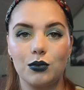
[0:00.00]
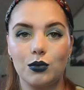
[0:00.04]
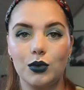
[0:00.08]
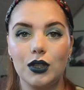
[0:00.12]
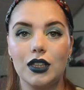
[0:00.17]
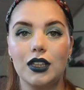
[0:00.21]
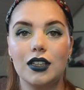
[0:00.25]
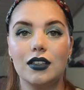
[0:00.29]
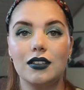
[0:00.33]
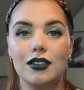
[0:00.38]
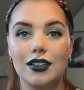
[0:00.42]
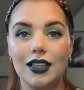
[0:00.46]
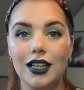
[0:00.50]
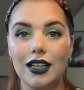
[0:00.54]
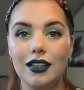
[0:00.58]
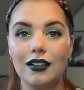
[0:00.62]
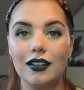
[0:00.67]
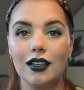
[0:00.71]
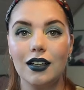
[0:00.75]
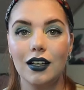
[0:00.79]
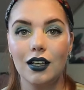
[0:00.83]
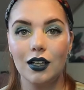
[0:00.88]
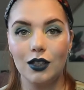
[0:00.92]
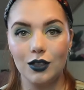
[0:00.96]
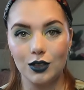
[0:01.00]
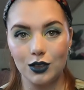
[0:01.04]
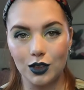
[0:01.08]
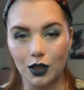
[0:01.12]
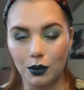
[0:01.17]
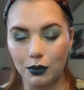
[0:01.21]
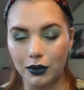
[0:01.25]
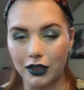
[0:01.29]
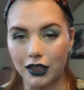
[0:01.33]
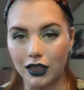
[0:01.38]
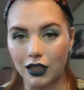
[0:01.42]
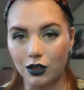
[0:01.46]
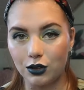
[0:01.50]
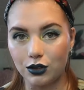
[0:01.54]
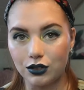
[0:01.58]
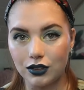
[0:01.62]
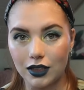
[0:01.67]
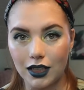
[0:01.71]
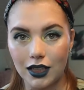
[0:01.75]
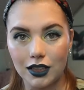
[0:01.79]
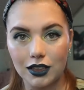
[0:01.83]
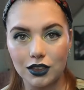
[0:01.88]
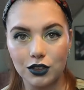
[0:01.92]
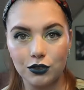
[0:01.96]
we did shopping our
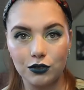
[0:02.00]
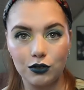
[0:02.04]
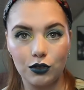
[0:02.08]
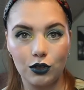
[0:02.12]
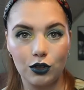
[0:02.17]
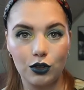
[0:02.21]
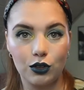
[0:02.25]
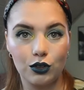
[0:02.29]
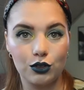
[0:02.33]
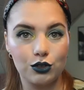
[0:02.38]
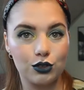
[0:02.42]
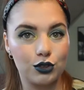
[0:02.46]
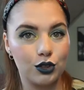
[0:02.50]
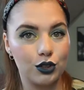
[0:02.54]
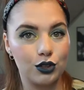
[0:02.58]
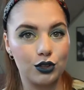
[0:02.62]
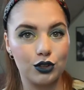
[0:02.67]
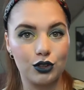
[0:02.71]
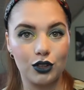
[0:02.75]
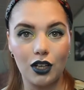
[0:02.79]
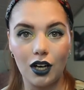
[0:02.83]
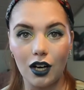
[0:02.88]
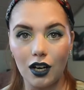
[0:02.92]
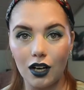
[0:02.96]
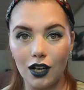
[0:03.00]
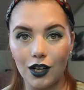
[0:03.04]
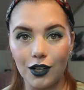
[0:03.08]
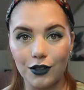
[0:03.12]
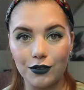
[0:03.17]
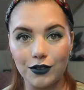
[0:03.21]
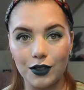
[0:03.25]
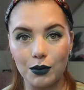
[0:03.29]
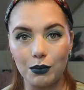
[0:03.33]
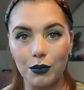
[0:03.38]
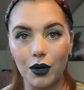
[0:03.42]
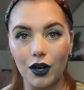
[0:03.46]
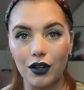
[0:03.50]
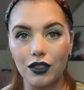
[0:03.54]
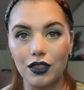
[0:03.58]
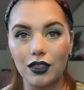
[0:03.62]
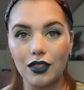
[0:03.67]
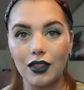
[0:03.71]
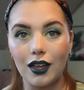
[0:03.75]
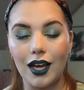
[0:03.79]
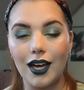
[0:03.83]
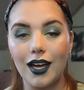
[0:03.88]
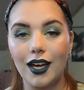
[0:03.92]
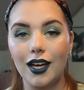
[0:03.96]
stash for certain color of the
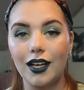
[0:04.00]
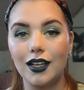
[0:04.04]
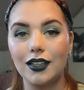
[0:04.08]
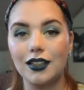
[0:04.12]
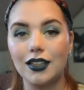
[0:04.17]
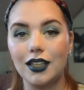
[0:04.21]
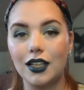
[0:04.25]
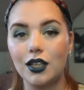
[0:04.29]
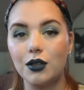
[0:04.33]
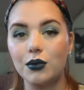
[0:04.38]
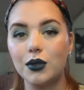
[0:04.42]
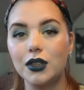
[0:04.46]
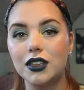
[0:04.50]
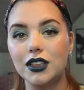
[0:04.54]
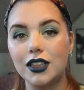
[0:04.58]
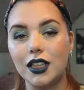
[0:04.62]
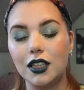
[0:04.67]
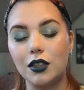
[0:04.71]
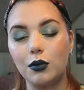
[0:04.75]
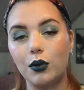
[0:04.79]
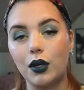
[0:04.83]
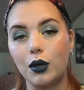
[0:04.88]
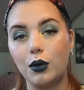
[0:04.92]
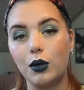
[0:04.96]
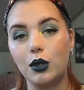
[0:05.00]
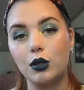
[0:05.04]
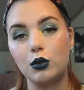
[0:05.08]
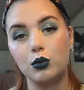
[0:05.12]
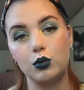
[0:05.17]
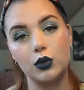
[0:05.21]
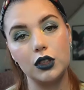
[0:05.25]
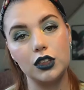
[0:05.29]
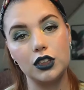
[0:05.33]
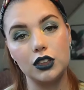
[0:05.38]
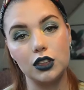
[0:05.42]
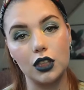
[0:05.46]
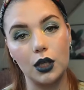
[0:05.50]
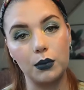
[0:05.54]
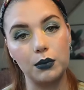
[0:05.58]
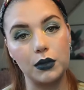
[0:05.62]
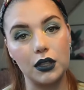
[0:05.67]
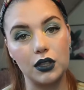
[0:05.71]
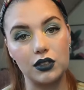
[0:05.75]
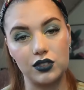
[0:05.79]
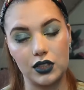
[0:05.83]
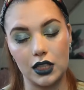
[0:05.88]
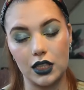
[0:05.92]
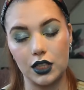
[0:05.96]
month and every January we shopped
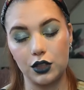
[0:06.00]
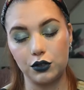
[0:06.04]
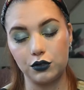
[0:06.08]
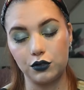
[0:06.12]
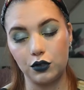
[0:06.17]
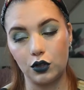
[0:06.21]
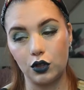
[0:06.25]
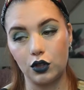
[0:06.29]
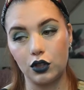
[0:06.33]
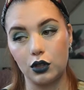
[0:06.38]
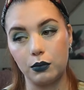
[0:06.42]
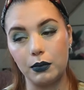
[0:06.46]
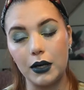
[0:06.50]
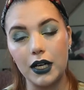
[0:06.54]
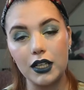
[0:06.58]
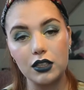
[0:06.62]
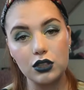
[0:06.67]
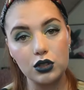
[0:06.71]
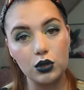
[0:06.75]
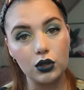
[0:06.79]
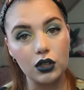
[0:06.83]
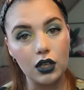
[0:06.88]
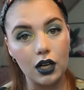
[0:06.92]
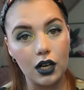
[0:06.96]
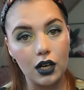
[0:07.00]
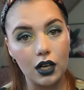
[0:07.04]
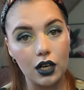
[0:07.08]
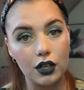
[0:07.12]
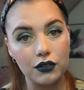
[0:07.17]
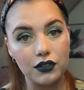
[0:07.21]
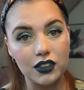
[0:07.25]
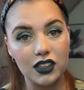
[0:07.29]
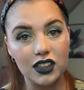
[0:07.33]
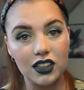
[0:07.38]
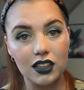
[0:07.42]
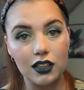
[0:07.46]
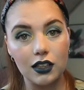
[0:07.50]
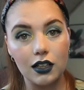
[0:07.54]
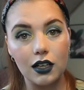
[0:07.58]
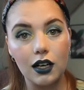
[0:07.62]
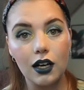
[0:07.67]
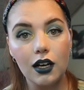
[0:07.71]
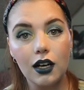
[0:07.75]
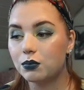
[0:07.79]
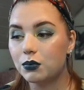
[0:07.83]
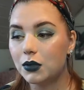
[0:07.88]
our stash for the Pantone color of the year.